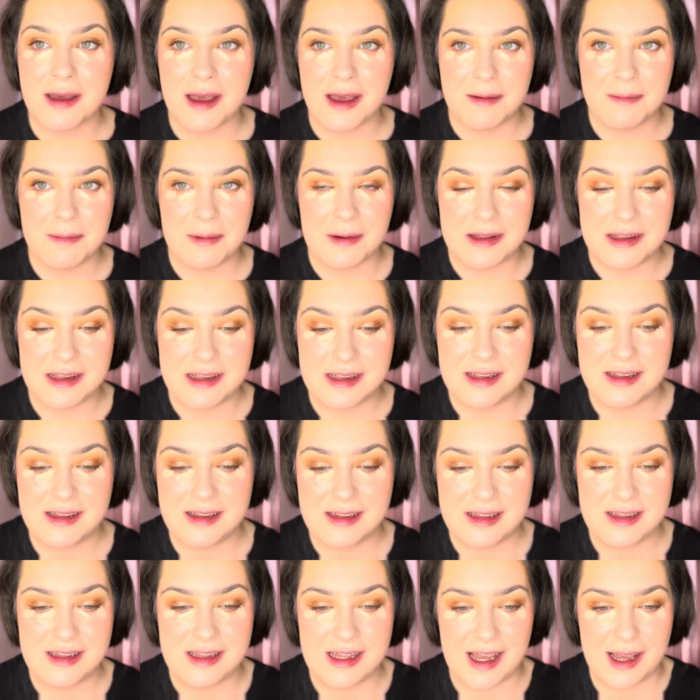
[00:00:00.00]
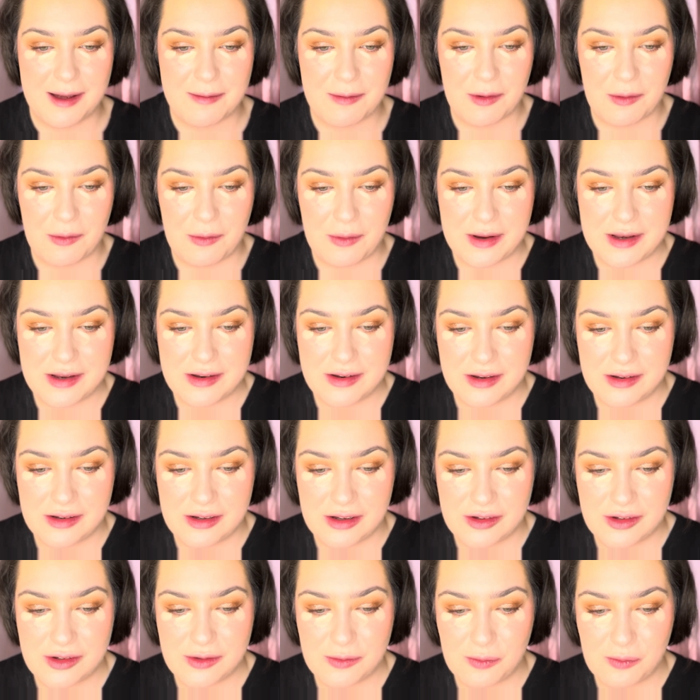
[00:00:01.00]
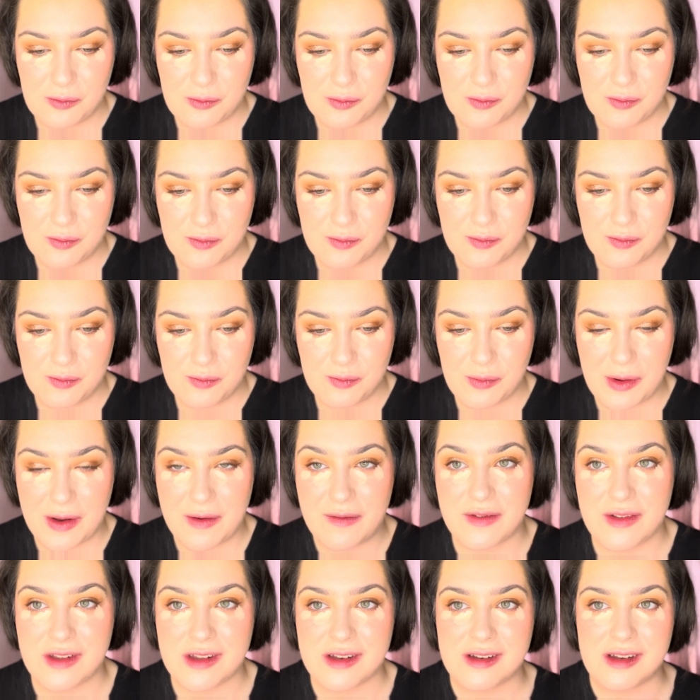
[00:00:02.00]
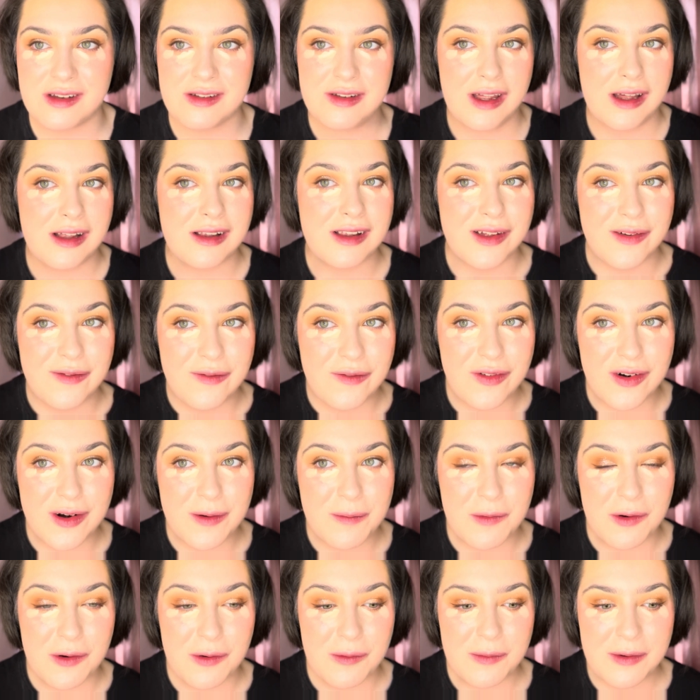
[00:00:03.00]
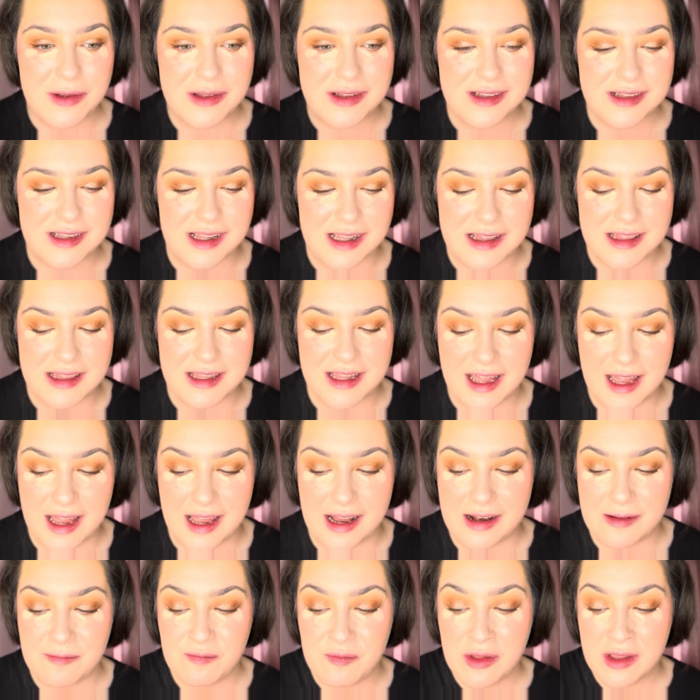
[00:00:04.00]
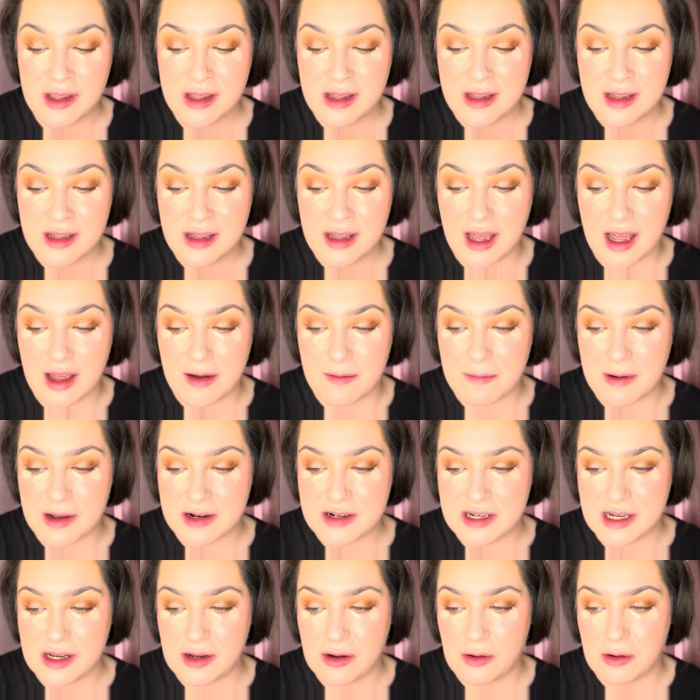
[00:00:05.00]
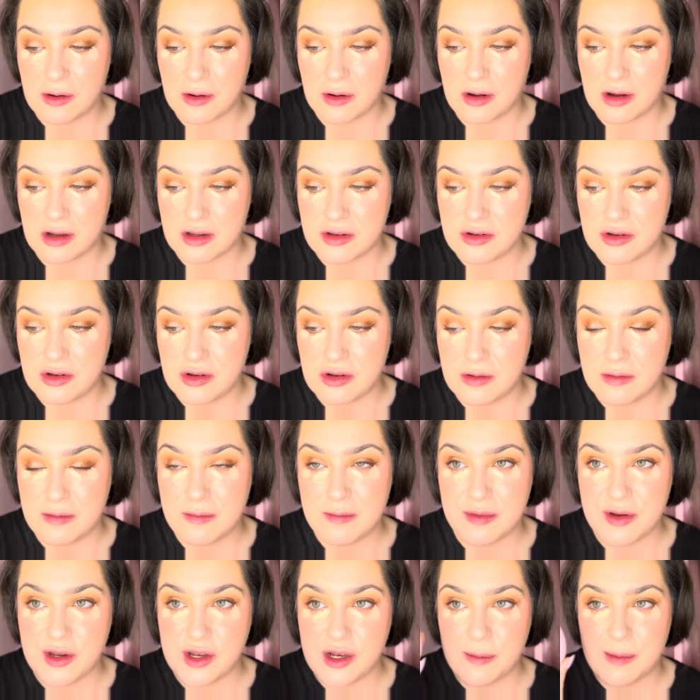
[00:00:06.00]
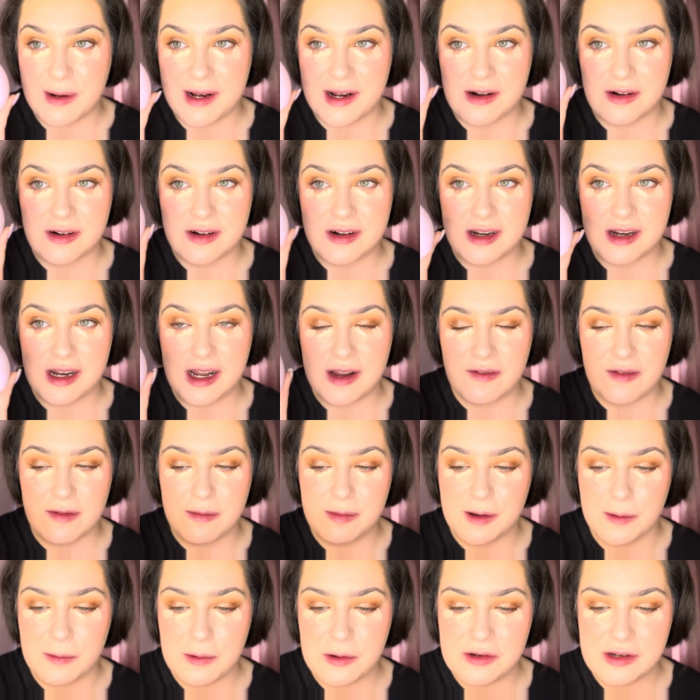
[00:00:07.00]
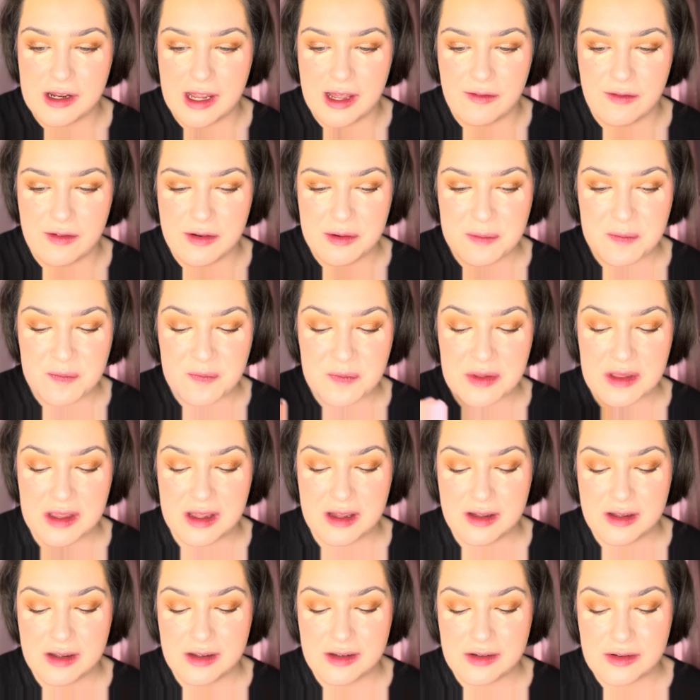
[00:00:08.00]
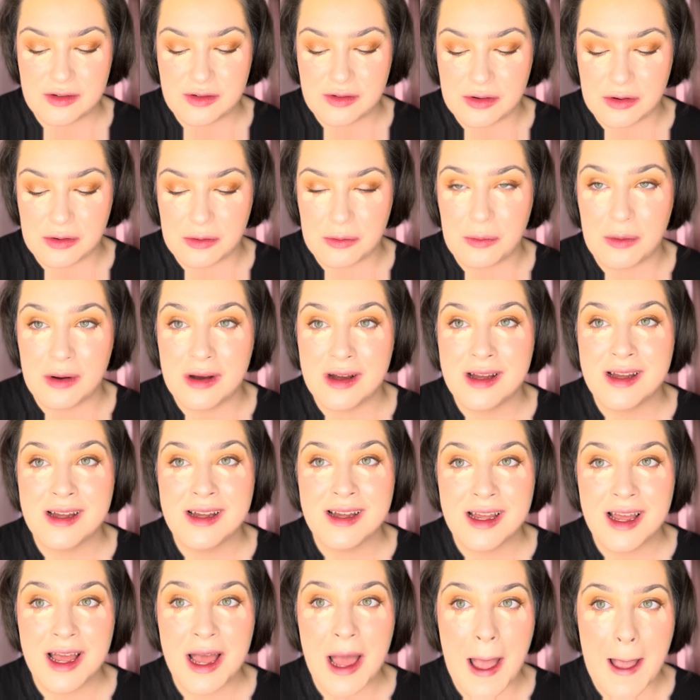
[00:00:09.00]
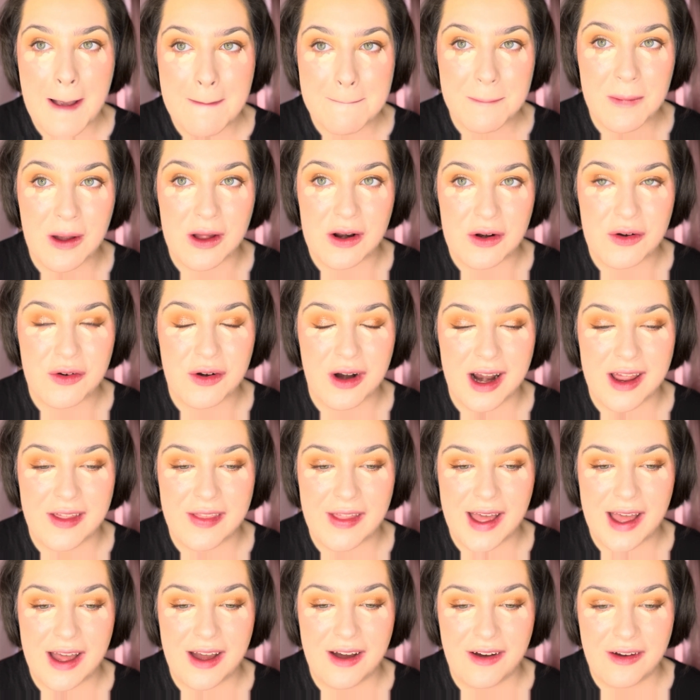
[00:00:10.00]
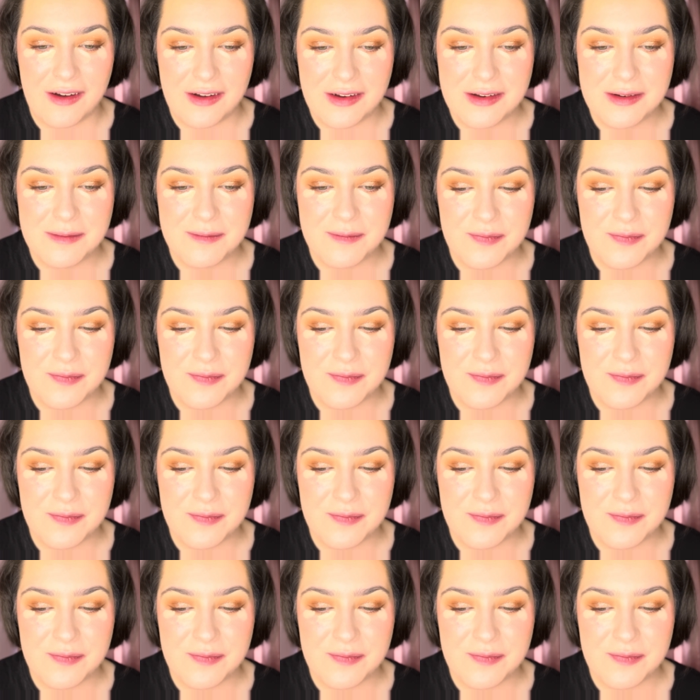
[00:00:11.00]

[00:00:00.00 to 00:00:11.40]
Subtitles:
But yeah, I'm going to just wait for this to settle in for a moment, and then I've actually got a new beauty blender today from W7, so I'm gonna try that out.